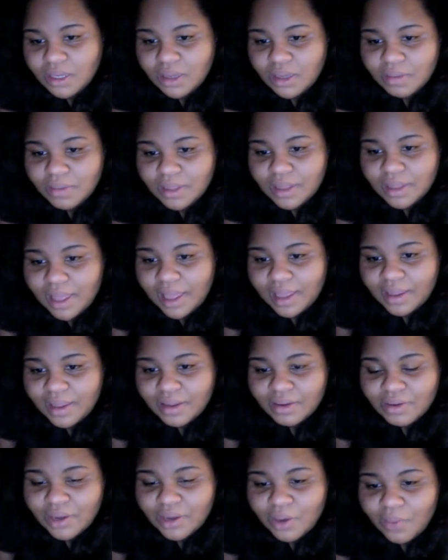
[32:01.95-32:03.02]
and be like,
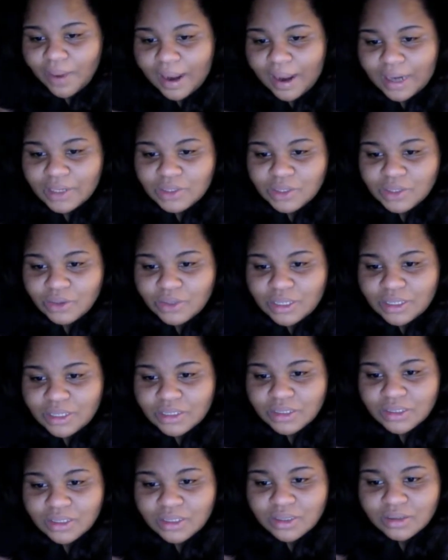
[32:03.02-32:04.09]
you know, why are you so
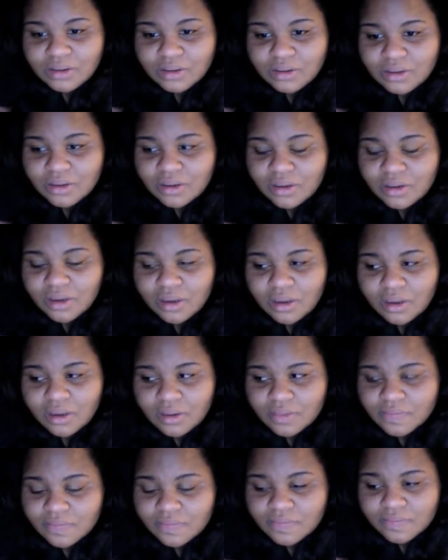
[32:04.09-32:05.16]
distant? Or
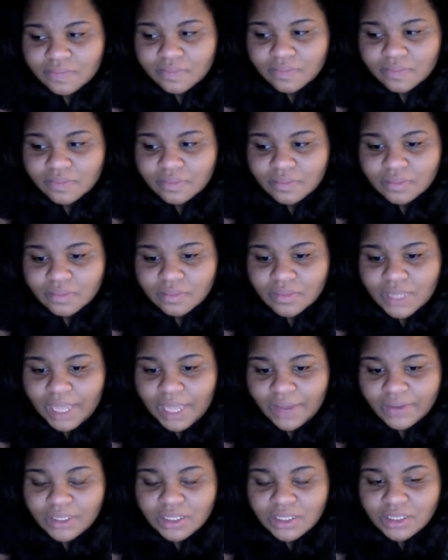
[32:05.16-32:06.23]

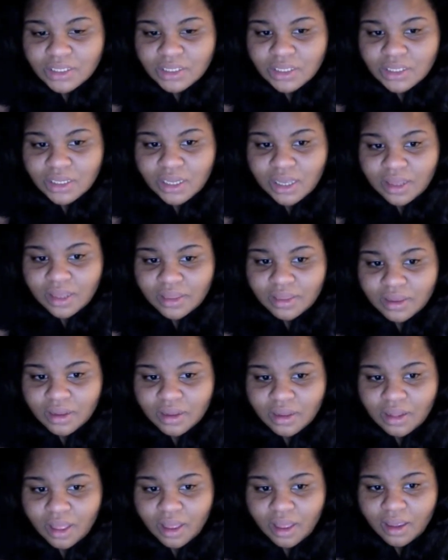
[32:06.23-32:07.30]
now it's just
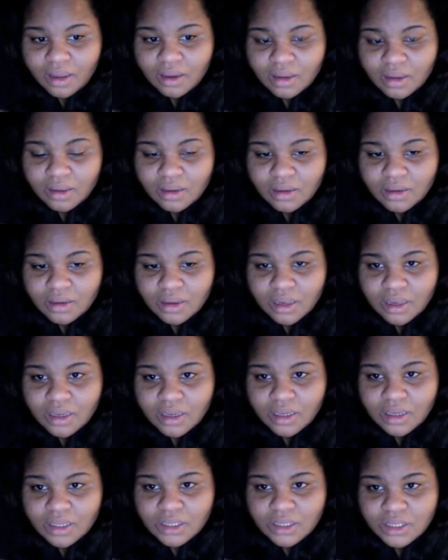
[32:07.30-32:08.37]
nothing. Like,
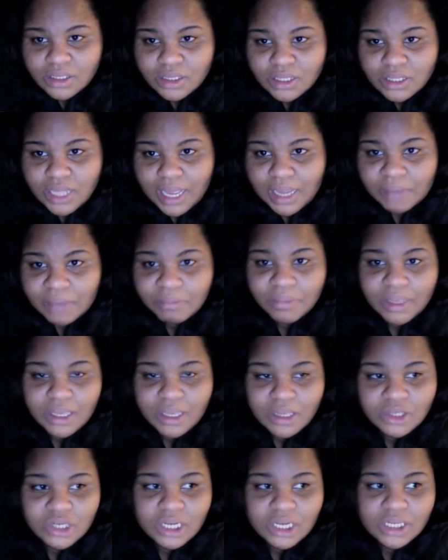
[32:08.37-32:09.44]
it's just like me
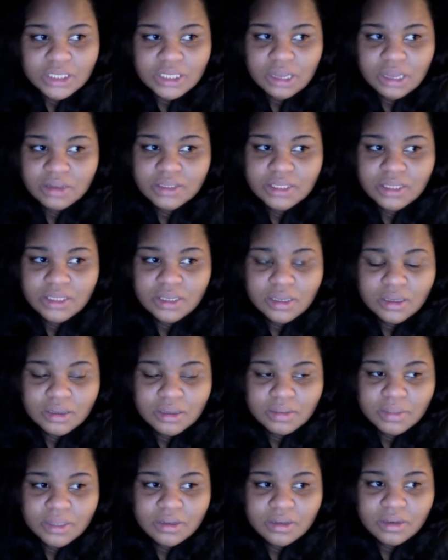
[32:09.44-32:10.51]
trying to talk to
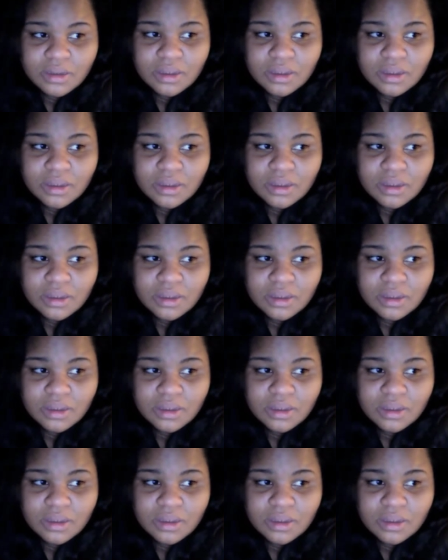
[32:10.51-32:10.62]
him. And